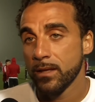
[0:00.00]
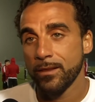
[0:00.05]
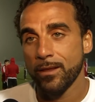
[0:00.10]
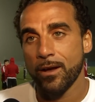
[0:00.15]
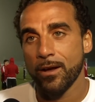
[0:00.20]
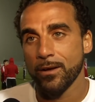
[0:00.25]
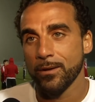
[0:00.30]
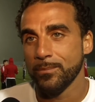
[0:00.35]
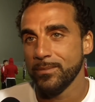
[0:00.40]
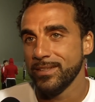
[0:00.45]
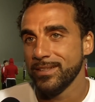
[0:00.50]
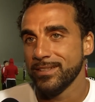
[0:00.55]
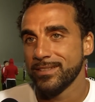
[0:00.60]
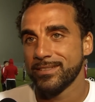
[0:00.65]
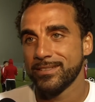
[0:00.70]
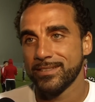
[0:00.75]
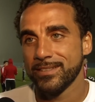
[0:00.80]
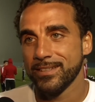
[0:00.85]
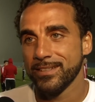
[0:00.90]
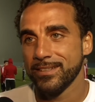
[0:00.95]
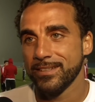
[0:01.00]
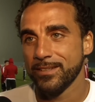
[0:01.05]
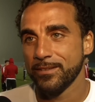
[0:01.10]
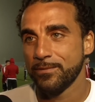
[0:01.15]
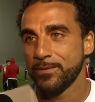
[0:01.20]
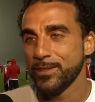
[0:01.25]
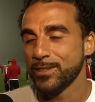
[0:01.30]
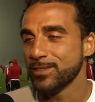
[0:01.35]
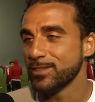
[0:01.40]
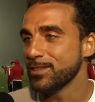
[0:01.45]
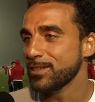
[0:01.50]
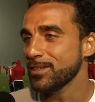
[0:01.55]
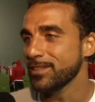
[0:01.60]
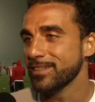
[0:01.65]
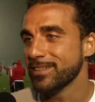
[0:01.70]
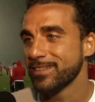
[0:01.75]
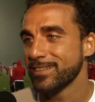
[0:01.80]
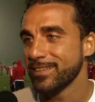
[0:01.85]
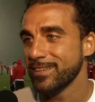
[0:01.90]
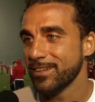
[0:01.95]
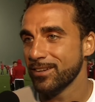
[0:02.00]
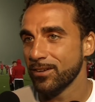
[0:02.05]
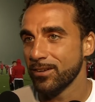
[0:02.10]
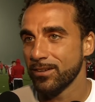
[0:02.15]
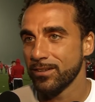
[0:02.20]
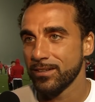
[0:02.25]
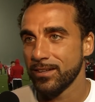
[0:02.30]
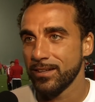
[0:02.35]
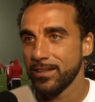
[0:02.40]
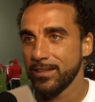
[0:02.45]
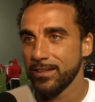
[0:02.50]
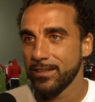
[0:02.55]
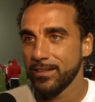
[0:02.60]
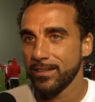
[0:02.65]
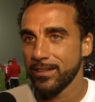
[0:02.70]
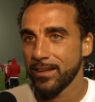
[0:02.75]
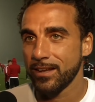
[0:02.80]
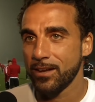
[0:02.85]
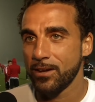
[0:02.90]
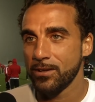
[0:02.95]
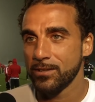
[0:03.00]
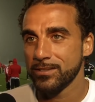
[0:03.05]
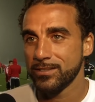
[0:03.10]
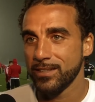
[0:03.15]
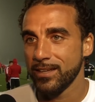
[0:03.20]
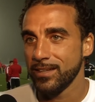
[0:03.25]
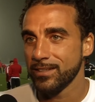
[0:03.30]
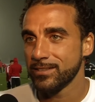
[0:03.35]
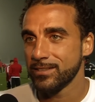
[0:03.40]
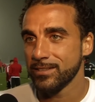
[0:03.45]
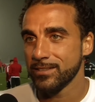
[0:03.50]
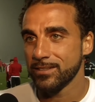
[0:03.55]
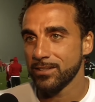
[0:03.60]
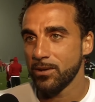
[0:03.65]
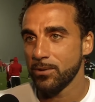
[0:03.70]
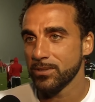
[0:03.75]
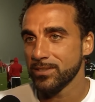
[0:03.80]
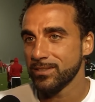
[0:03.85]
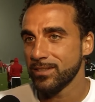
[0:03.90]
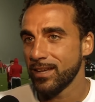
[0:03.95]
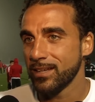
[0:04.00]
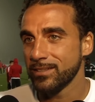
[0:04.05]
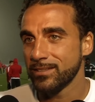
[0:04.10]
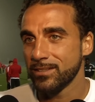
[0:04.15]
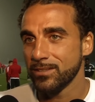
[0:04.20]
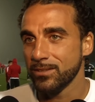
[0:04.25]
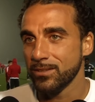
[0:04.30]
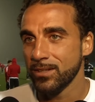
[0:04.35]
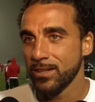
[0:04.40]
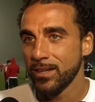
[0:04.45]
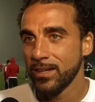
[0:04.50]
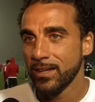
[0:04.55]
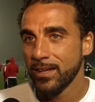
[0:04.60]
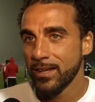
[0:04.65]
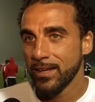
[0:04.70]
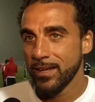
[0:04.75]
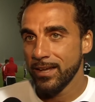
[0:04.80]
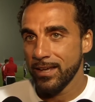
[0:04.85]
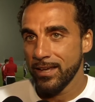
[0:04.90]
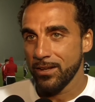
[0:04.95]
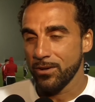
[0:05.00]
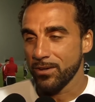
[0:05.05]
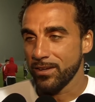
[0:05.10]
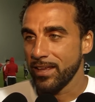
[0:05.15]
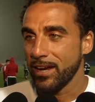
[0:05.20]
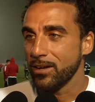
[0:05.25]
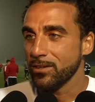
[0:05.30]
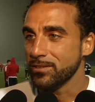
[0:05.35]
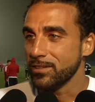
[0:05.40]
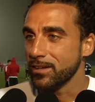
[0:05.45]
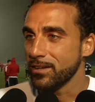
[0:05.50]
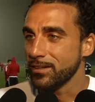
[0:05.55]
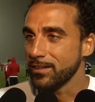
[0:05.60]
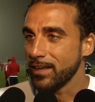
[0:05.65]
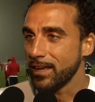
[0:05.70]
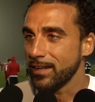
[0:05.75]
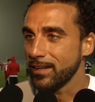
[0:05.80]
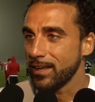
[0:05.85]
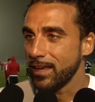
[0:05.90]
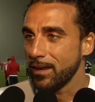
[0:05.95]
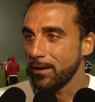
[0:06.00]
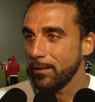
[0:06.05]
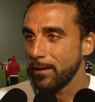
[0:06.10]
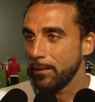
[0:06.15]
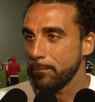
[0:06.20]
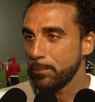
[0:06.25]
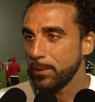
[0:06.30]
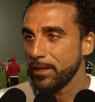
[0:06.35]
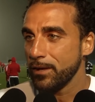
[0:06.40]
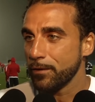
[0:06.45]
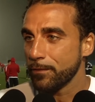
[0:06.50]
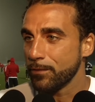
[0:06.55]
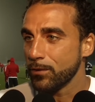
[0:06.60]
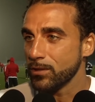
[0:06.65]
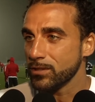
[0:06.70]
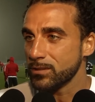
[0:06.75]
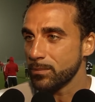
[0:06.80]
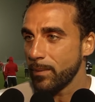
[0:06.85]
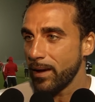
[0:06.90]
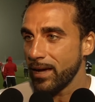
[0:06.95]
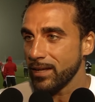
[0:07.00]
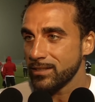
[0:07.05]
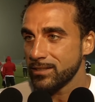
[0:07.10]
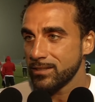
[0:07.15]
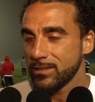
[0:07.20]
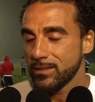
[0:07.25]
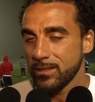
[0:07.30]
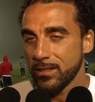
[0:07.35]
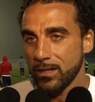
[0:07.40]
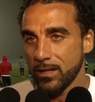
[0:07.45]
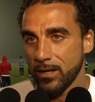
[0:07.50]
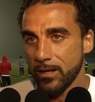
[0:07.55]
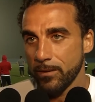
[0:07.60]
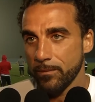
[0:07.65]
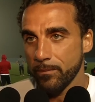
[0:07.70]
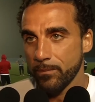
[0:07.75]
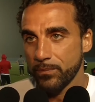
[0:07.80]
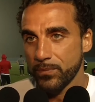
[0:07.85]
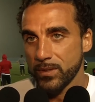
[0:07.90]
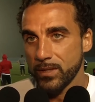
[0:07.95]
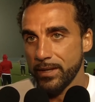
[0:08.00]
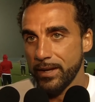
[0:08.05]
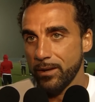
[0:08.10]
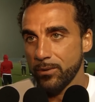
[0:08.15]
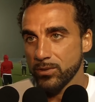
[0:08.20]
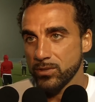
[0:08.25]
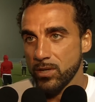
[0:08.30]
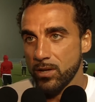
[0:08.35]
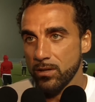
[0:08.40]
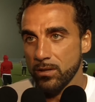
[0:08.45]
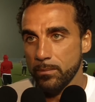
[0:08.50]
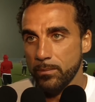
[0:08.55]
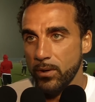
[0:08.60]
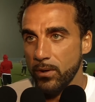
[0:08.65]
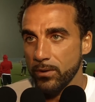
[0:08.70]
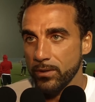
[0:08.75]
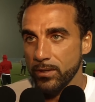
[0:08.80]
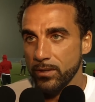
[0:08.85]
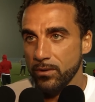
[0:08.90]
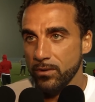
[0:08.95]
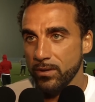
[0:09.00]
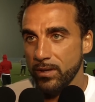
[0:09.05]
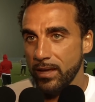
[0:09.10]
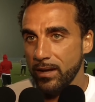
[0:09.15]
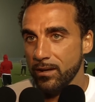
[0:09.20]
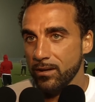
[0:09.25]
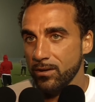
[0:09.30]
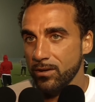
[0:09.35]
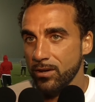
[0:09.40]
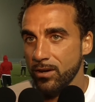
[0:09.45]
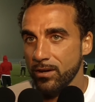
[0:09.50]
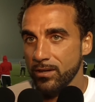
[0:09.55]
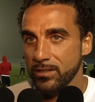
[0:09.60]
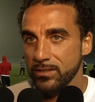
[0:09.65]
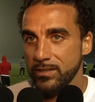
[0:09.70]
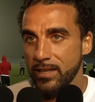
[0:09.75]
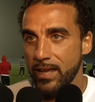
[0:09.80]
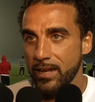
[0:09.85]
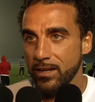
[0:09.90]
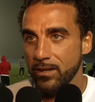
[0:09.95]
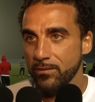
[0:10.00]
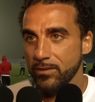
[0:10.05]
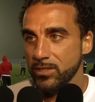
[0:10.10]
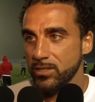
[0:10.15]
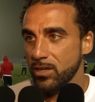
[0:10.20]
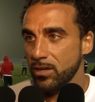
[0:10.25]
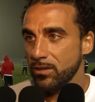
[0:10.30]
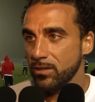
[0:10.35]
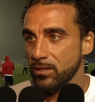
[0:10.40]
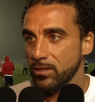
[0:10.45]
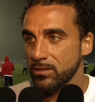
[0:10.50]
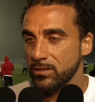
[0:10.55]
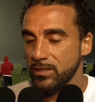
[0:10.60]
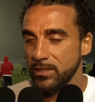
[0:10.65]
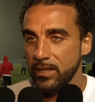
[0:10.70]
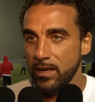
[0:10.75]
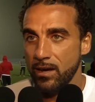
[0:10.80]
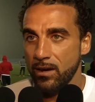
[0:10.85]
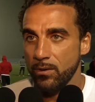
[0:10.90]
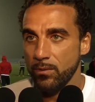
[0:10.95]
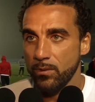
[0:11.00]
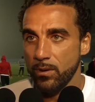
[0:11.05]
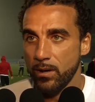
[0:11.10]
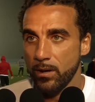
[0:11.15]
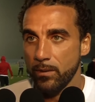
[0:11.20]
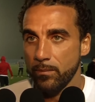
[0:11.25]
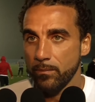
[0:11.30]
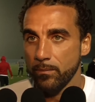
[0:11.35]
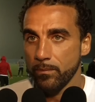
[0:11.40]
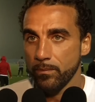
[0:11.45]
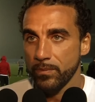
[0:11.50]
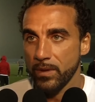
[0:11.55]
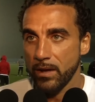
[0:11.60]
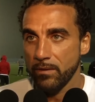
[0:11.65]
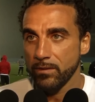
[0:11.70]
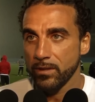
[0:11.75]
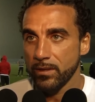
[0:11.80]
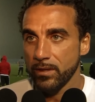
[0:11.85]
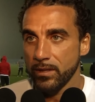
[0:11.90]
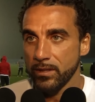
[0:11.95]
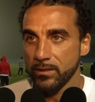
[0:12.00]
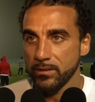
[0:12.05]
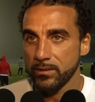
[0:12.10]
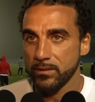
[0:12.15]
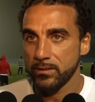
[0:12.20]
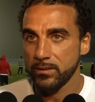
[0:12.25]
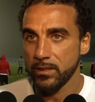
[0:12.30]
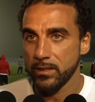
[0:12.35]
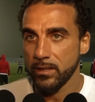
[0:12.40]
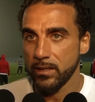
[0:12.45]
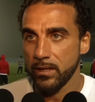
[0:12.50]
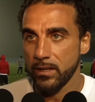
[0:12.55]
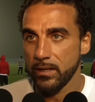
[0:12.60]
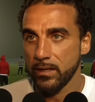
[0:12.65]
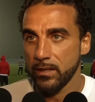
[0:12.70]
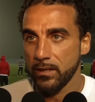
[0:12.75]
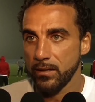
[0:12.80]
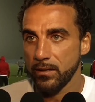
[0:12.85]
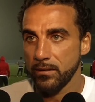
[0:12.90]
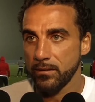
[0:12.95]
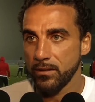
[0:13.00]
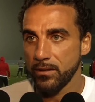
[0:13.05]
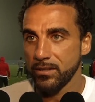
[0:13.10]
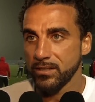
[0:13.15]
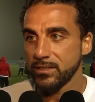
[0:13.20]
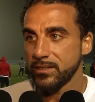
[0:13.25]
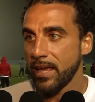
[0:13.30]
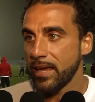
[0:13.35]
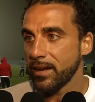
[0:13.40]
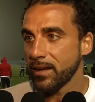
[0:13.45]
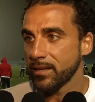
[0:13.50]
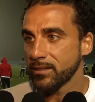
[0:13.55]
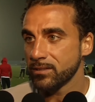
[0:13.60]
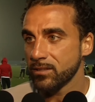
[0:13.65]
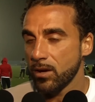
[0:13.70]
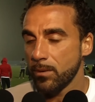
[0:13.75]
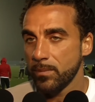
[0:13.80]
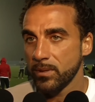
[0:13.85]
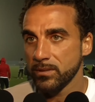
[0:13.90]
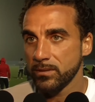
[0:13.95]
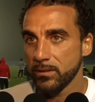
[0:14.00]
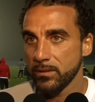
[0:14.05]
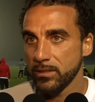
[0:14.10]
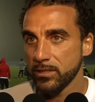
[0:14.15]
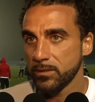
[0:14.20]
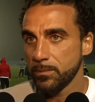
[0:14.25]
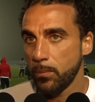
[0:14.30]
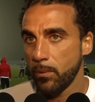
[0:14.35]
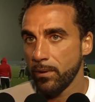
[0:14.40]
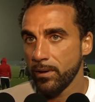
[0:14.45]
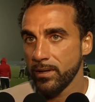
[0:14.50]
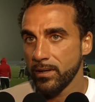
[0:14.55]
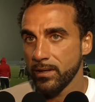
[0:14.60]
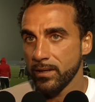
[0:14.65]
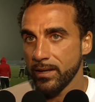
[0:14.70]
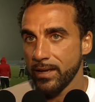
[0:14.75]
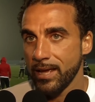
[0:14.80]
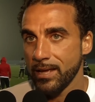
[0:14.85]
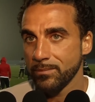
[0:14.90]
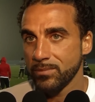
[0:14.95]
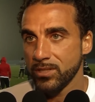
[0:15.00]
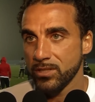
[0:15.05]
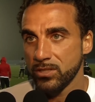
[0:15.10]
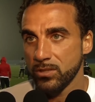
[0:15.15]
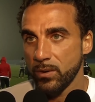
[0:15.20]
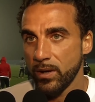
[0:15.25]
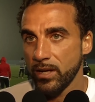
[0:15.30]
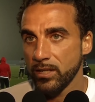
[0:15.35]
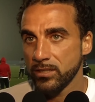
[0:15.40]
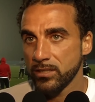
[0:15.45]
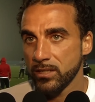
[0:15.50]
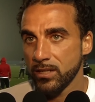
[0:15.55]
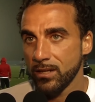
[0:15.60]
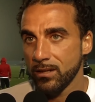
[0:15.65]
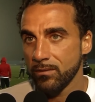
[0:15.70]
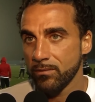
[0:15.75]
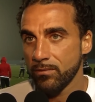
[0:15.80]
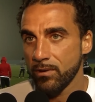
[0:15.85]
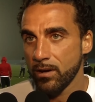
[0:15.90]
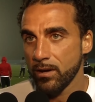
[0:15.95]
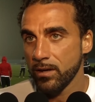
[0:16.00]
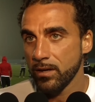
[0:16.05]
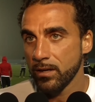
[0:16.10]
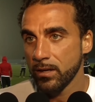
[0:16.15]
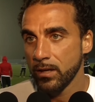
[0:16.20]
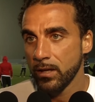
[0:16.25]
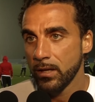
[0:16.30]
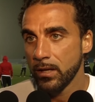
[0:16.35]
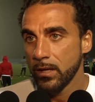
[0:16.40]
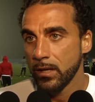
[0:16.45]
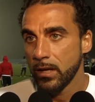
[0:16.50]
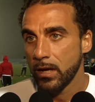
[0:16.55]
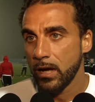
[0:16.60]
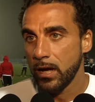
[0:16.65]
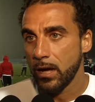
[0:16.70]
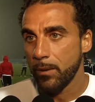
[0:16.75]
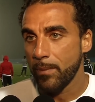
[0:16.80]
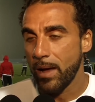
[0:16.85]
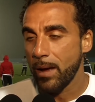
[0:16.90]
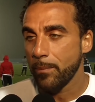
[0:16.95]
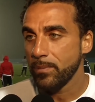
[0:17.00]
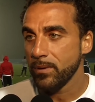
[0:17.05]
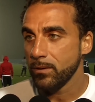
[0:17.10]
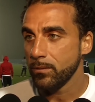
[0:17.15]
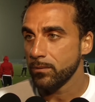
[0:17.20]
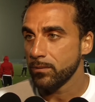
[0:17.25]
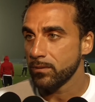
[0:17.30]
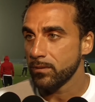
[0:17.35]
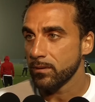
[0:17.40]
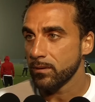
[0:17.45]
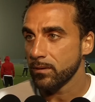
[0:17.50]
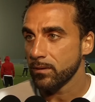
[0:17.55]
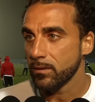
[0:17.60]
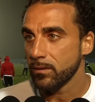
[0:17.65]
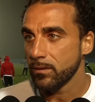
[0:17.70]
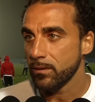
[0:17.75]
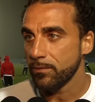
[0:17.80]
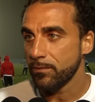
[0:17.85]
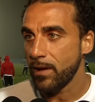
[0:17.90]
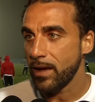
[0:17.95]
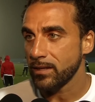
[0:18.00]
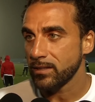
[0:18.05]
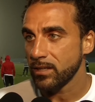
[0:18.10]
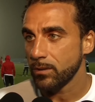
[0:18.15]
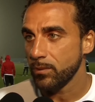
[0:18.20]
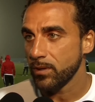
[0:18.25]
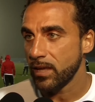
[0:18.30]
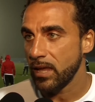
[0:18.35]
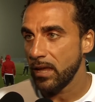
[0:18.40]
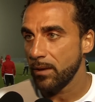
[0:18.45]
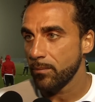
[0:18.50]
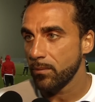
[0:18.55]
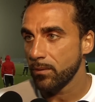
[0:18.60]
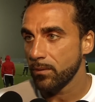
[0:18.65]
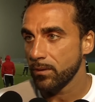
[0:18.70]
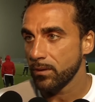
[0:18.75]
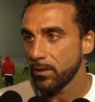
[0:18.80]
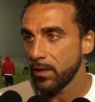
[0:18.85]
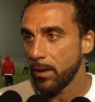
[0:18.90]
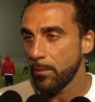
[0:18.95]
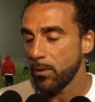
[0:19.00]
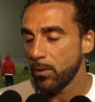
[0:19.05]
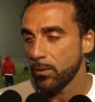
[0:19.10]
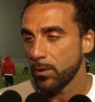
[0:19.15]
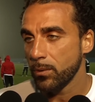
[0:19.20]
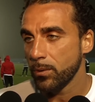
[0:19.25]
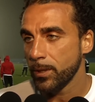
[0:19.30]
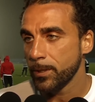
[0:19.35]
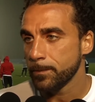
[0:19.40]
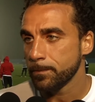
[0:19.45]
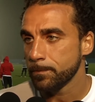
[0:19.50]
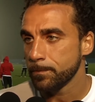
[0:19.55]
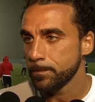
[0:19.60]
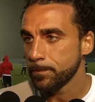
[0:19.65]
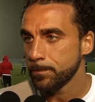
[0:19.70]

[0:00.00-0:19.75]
No, I mean, it feels good. You know, like I always say, it's always nice to, you know, get out there and play your first match. Today was all about, you know, getting a good understanding of each other, see how everything is, the understanding has come until this point in the game situation, and very happy with the fact that we came out with a win.